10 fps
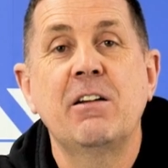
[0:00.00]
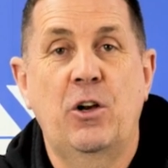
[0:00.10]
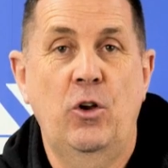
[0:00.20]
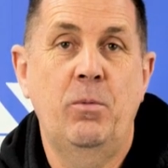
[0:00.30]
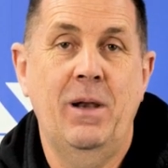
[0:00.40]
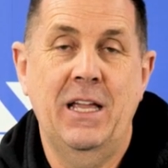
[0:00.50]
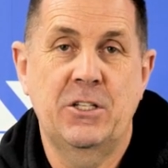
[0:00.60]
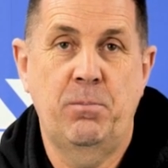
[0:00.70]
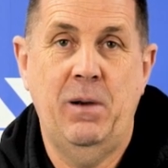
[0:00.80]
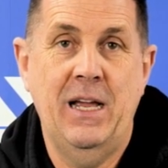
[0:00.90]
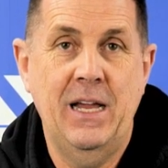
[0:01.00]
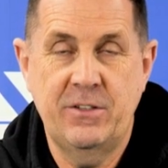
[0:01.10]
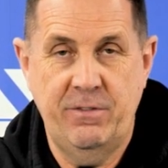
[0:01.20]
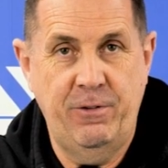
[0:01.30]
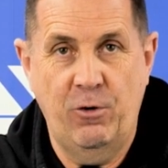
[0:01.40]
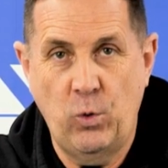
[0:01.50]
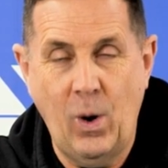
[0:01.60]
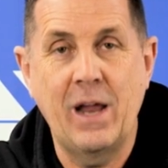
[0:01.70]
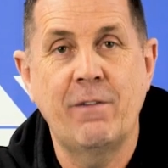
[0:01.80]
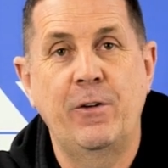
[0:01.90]
at Global Air Supplies for
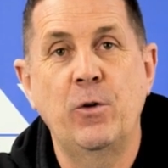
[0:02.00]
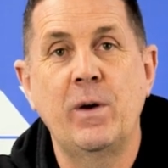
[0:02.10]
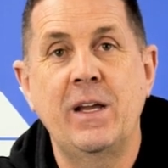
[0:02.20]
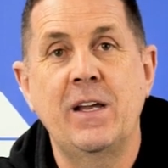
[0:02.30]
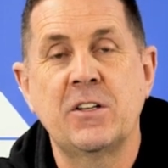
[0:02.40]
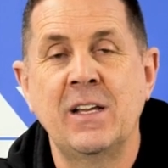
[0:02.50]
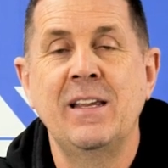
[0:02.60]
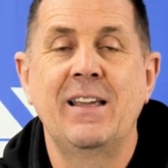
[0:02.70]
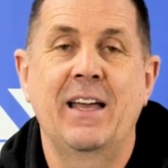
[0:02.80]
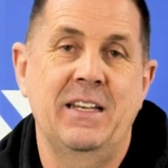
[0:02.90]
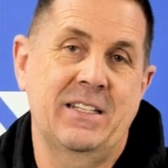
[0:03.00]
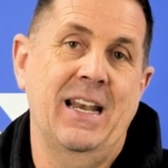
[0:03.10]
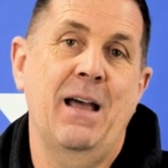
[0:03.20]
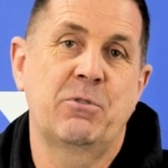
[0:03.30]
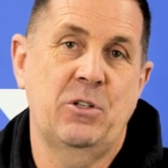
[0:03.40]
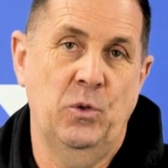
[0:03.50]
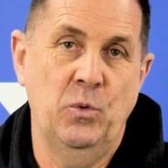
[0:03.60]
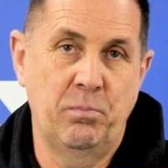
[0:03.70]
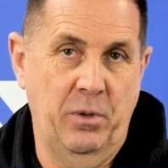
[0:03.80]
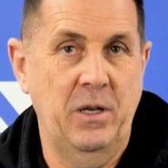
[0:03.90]
quite a few years, and it's an
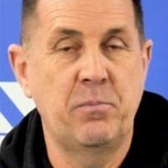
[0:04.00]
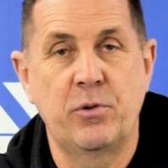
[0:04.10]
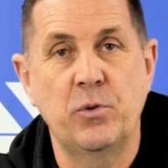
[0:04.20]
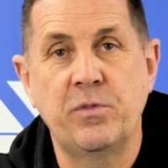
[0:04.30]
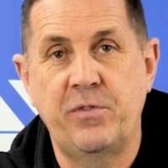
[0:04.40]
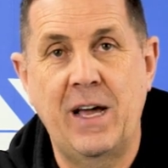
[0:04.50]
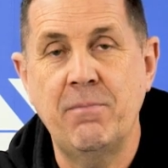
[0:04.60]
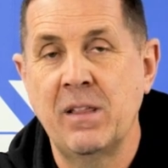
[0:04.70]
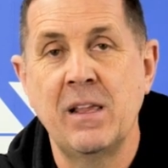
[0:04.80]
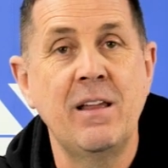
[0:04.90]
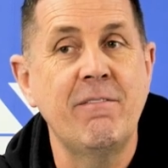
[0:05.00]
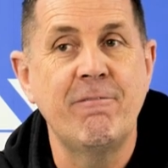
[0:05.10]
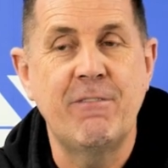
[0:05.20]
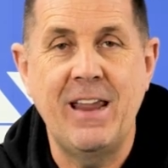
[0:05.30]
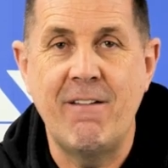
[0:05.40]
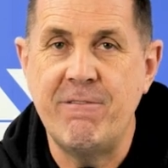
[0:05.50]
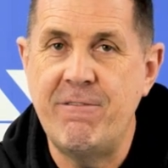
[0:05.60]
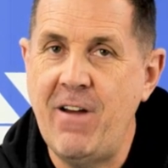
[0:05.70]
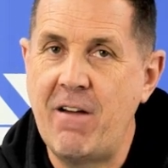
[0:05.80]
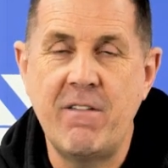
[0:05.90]
absolute bulletproof fan. Get
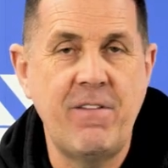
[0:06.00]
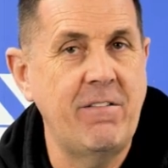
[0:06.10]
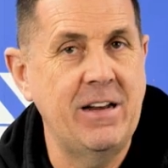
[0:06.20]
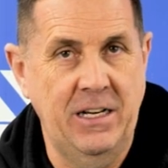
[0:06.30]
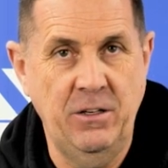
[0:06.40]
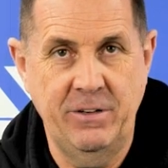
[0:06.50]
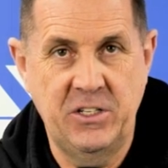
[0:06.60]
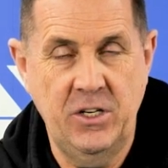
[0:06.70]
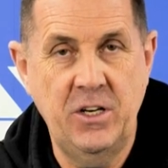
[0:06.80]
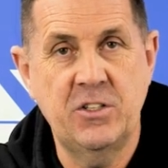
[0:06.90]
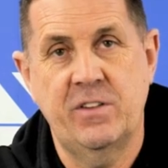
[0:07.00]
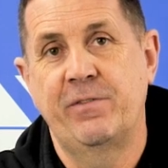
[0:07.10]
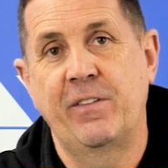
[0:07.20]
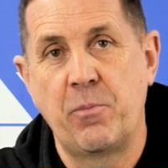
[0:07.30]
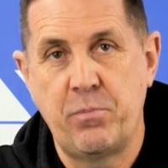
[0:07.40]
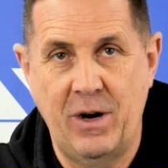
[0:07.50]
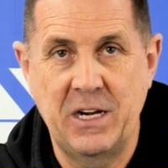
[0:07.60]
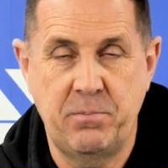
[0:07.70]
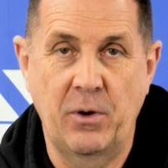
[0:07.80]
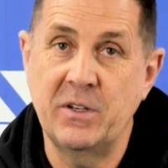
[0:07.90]
very, very little returns for the
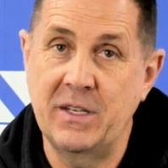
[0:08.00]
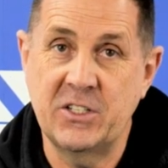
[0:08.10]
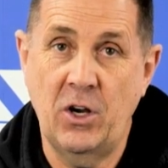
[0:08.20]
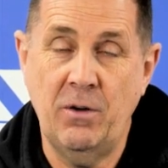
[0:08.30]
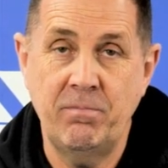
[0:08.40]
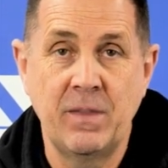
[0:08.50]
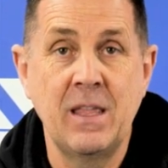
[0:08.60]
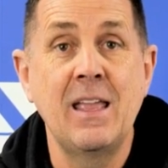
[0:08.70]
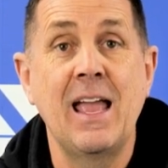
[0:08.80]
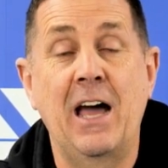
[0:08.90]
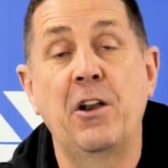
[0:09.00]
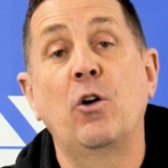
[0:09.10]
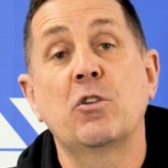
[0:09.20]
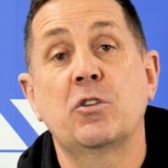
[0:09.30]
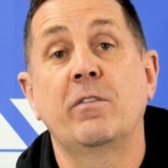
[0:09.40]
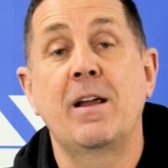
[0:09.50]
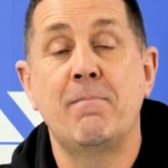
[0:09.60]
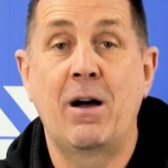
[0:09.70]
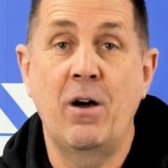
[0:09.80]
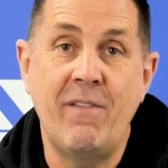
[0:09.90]
price point it's at, and also the
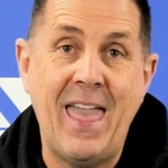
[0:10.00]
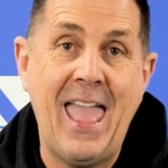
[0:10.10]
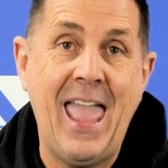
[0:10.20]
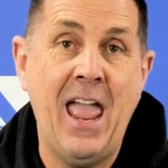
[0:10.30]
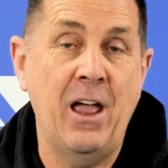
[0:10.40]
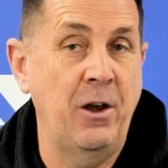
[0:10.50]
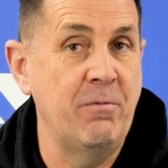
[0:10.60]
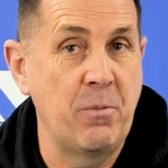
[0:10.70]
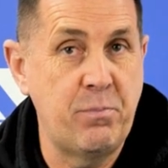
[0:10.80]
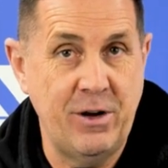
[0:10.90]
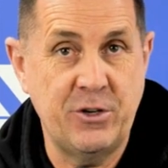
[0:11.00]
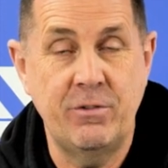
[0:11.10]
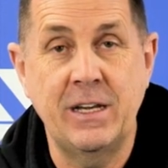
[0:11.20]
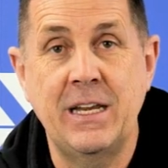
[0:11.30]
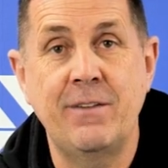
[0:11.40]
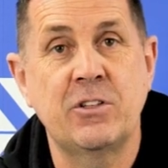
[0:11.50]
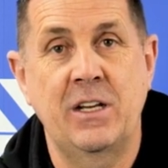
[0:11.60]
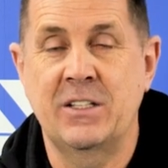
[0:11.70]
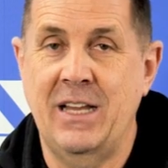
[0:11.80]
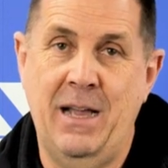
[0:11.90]
amount of air and the pressure it gives
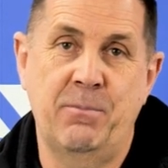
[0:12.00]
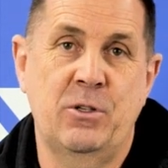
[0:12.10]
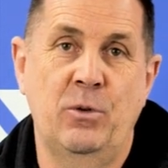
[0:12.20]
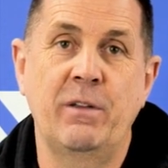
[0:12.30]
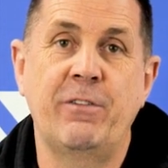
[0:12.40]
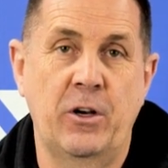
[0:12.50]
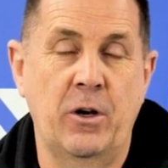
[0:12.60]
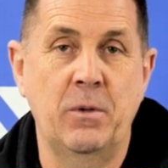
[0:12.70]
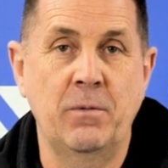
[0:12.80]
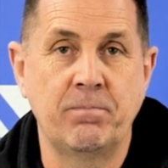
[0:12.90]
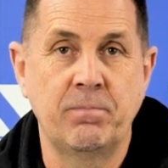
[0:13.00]
is absolutely phenomenal.